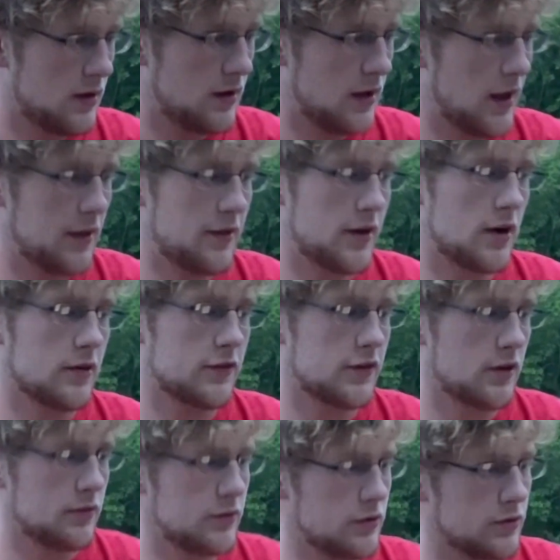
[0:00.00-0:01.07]
And then
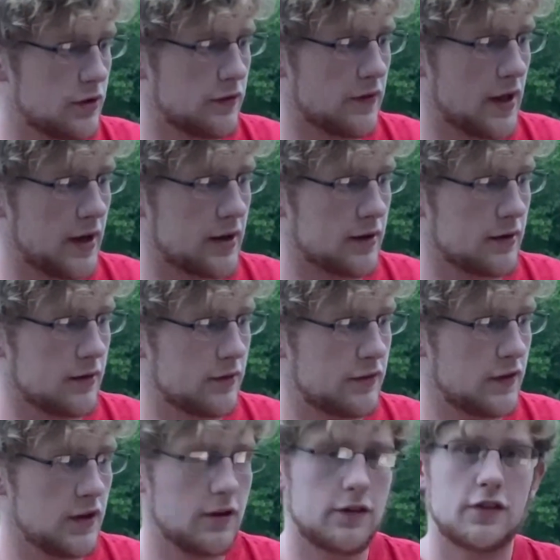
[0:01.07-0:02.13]
also you can like
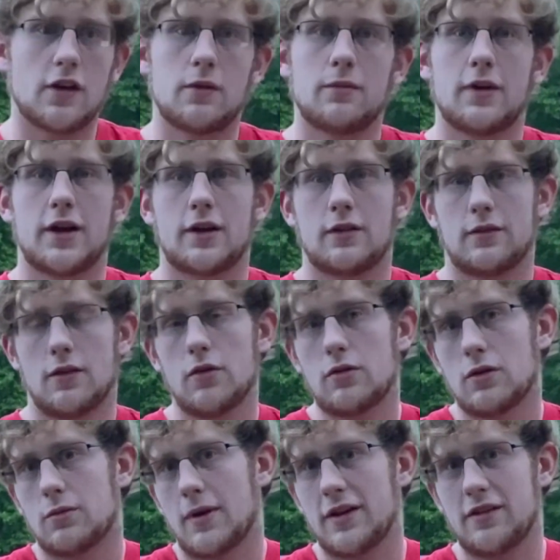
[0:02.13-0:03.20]
see some like
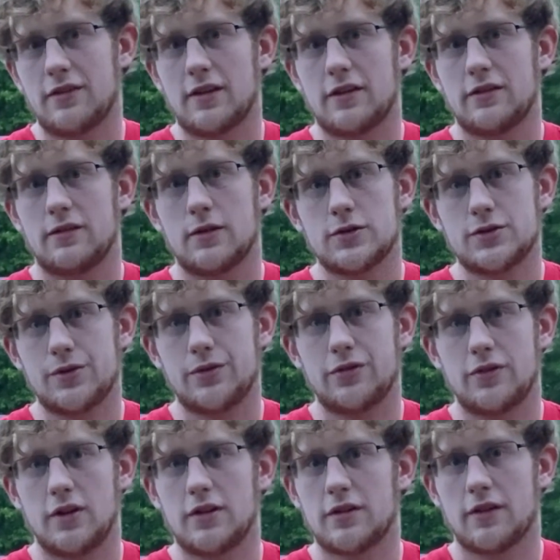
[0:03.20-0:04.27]
local races at Snowshoes,
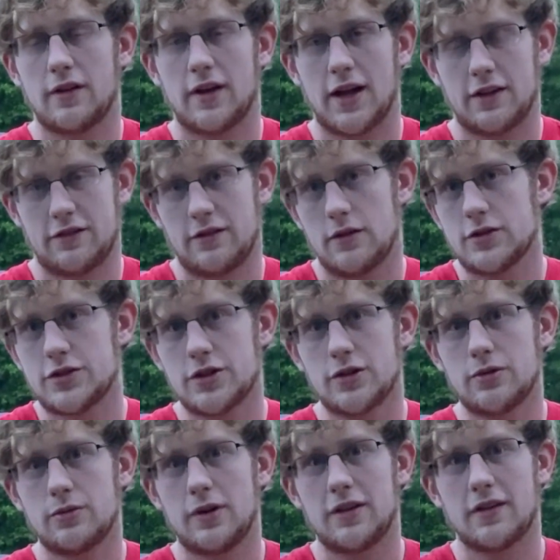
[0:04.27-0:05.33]
either at
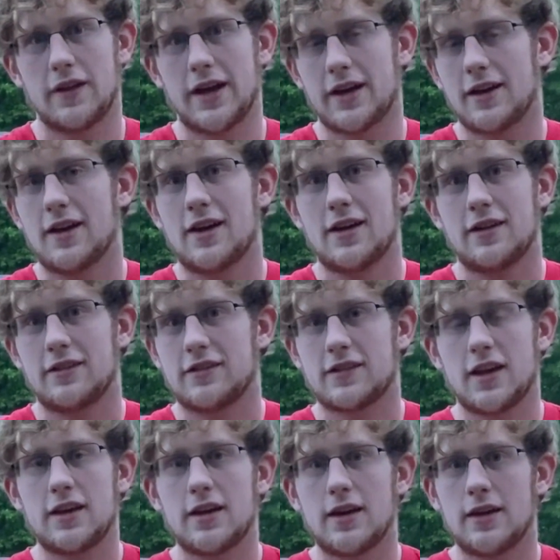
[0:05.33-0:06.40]
Snowshoe, either like
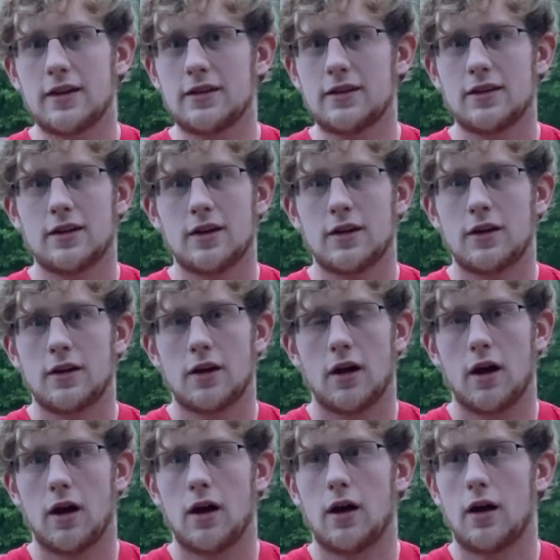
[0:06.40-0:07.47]
skiing,
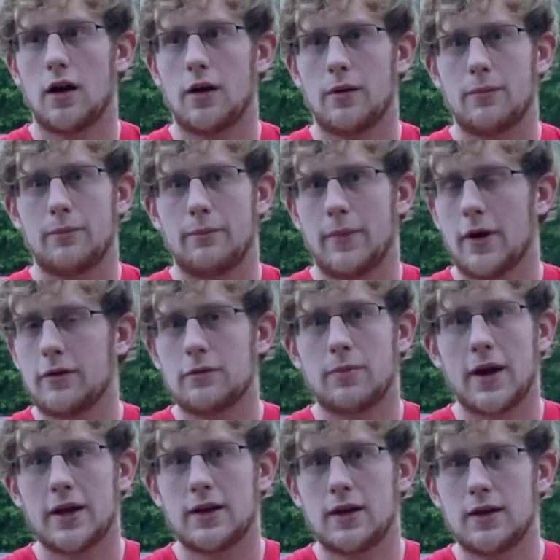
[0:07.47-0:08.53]
uh, mountain
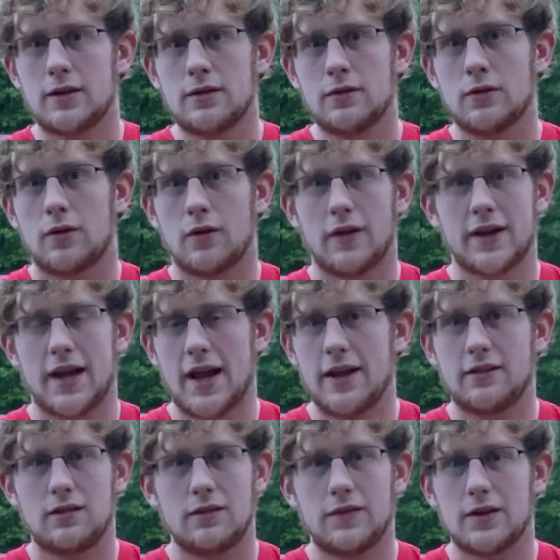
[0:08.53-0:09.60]
biking, or like A
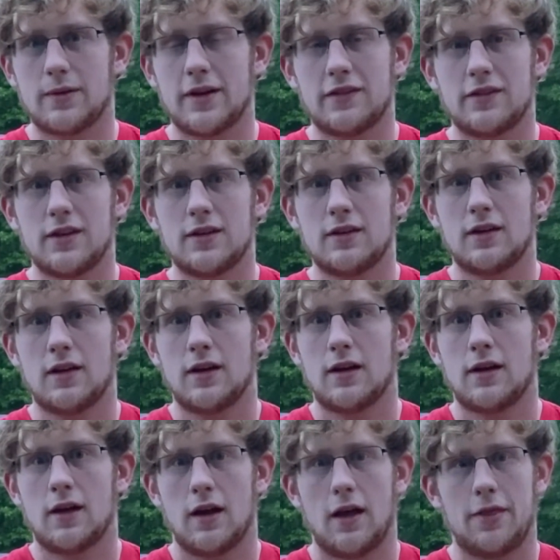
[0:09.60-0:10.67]
T V racing,
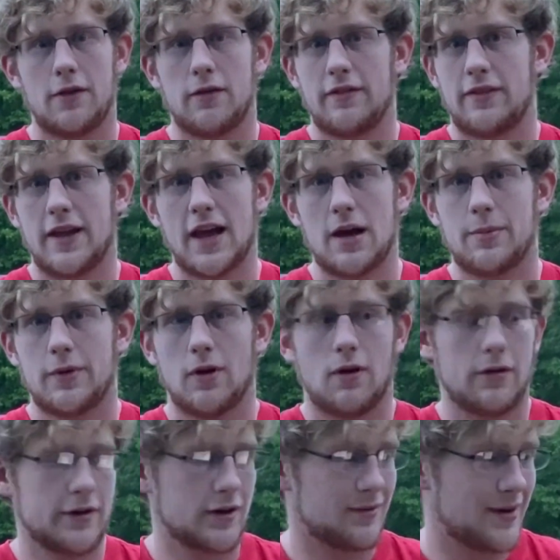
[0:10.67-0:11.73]
and they happen
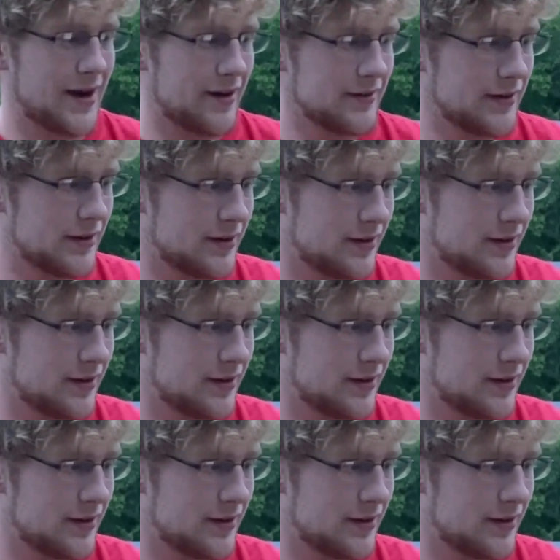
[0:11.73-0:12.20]
all year round.